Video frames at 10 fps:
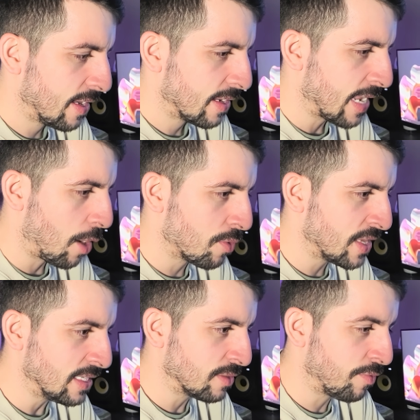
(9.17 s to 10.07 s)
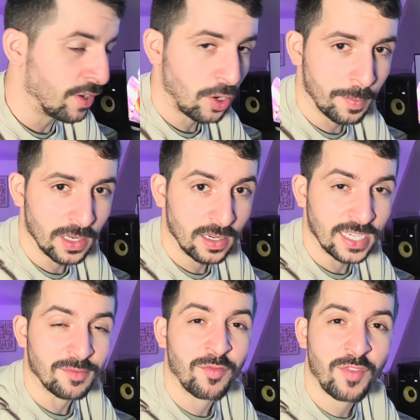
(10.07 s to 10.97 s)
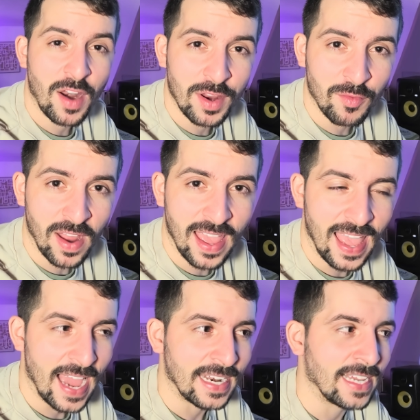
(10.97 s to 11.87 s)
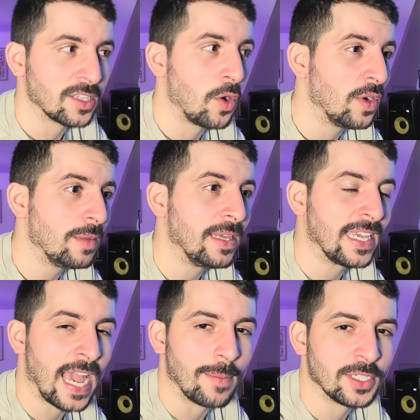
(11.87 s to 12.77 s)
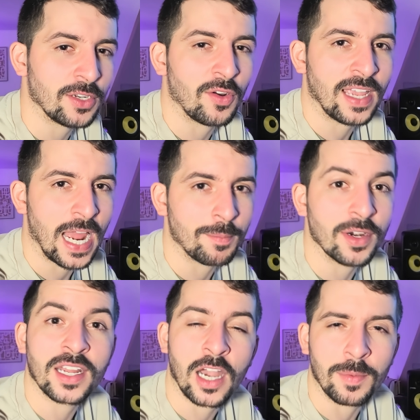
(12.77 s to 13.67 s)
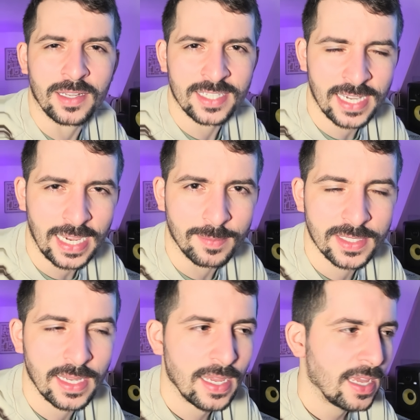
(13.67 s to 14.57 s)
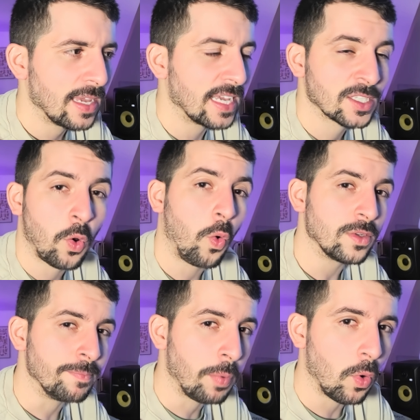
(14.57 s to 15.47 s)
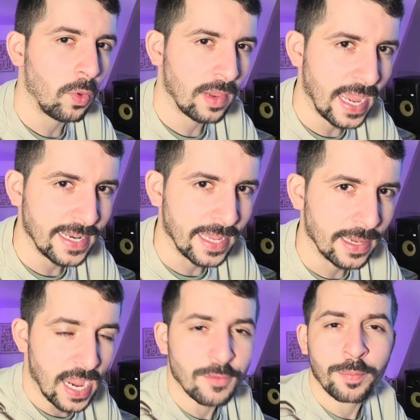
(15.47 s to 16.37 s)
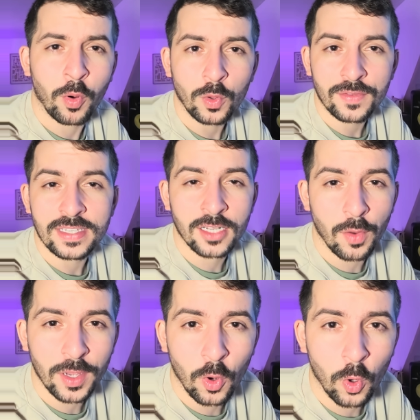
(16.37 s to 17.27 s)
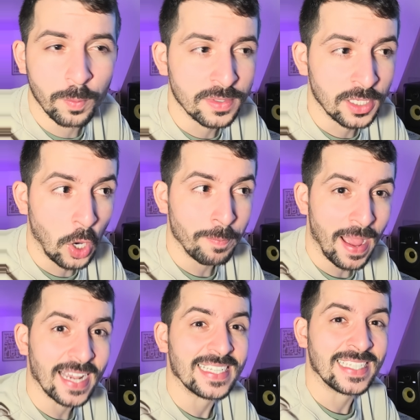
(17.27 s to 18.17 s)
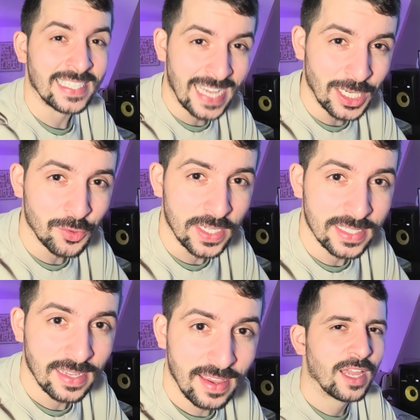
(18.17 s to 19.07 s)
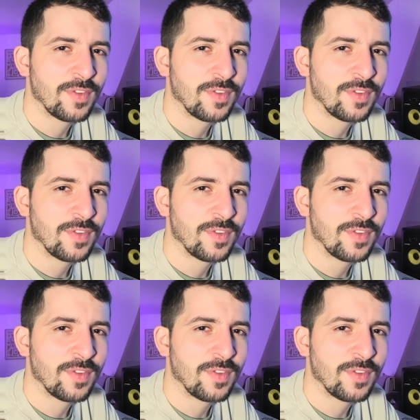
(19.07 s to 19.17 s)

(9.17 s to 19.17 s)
Now, this phenomena is very rare and has only been captured on camera a couple of times. It's called ball lightning, and reports of these glowing orbs go back centuries. In